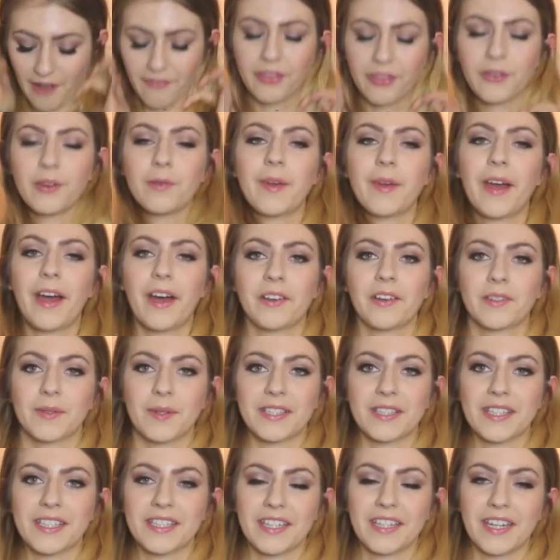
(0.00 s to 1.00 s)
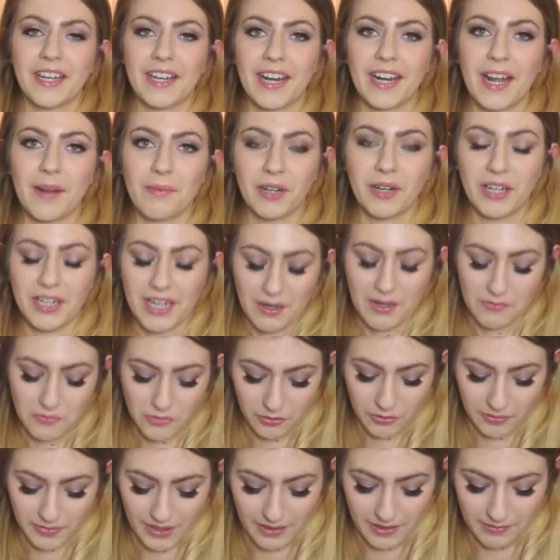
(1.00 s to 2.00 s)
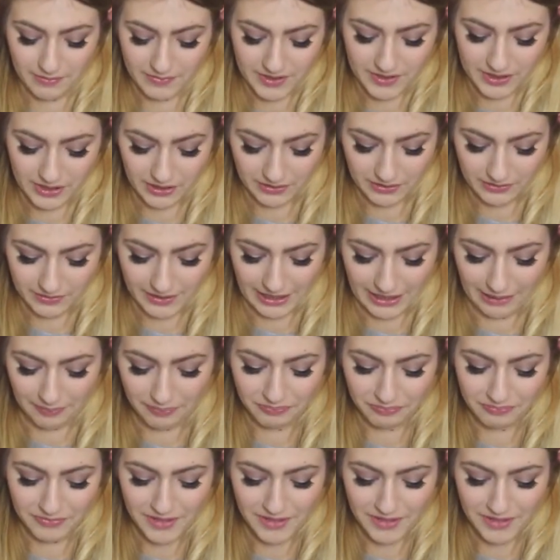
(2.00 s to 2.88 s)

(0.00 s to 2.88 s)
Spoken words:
I have three male housemates this year and I'm gonna name drop them, so yeah.